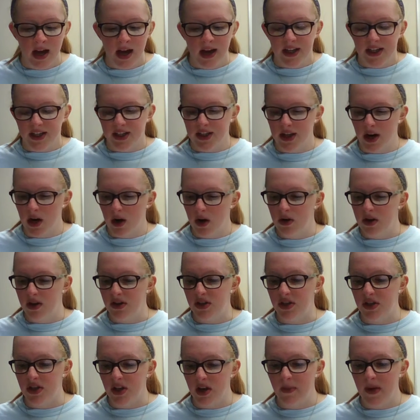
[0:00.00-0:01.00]
So you
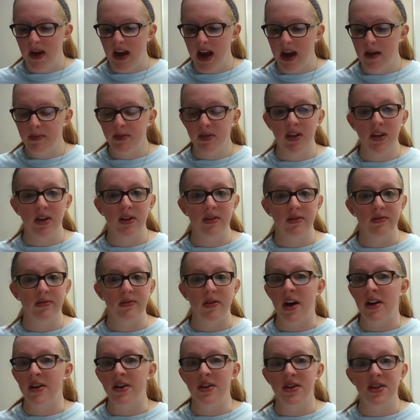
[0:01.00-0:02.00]
should be able to
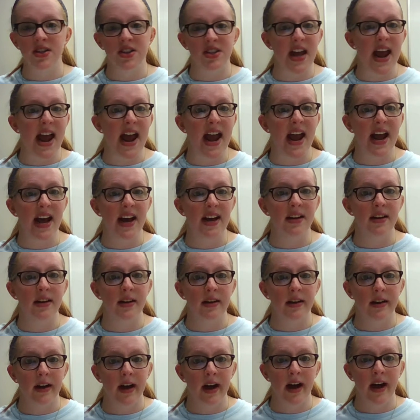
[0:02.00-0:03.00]

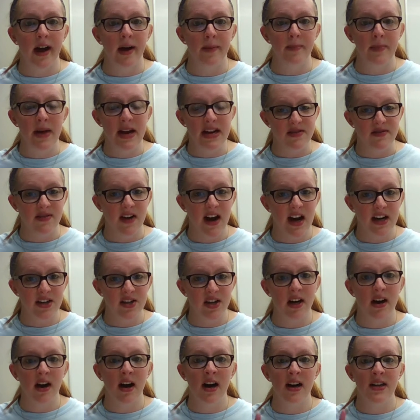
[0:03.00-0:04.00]
understand
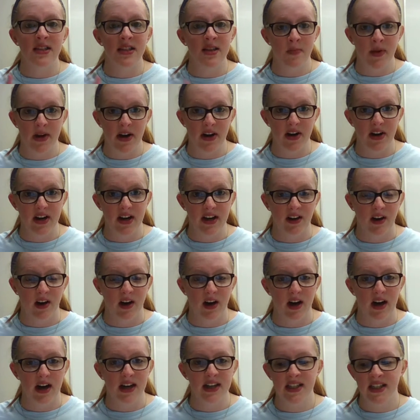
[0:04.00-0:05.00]
manufacturing costs and period
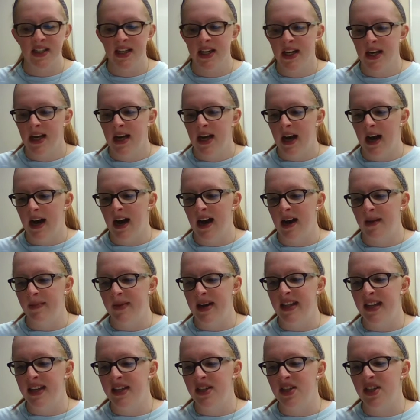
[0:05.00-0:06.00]
costs,
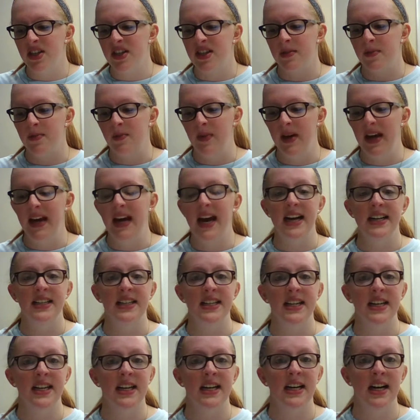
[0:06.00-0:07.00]
and then just the big
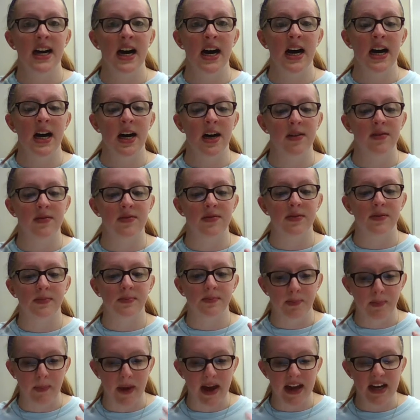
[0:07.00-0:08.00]
idea of
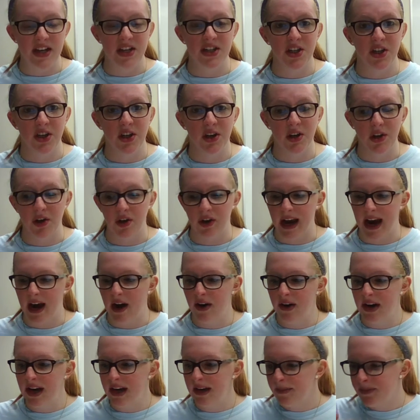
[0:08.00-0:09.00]
managerial
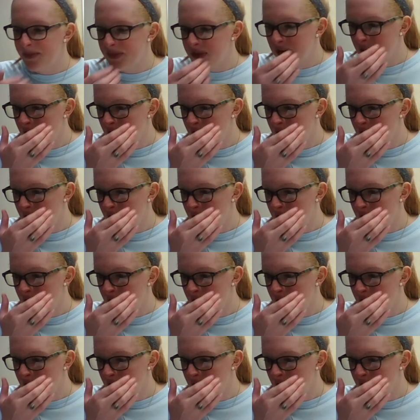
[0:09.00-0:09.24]
accounting.